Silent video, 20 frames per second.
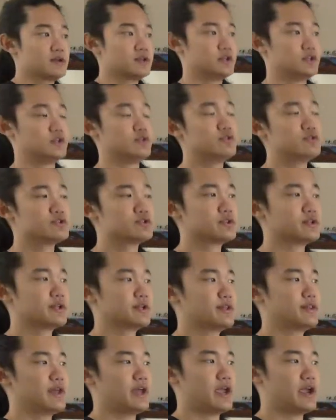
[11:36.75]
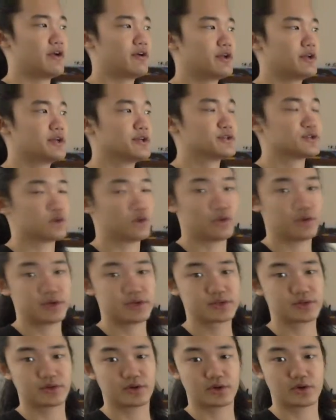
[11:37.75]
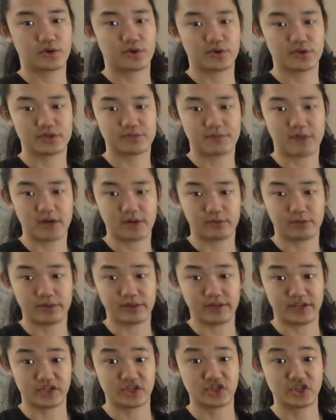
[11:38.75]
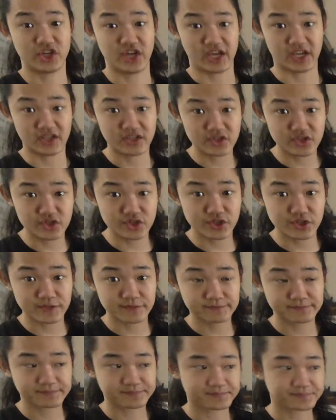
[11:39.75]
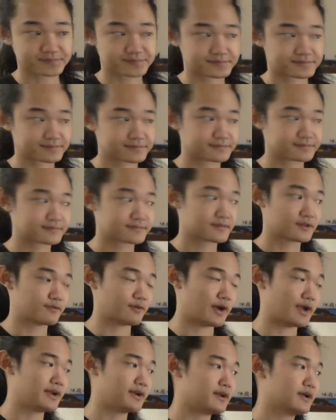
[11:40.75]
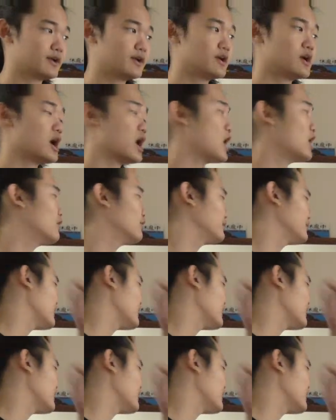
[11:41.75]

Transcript: Usually the area is always going to correspond with a change, right? Oh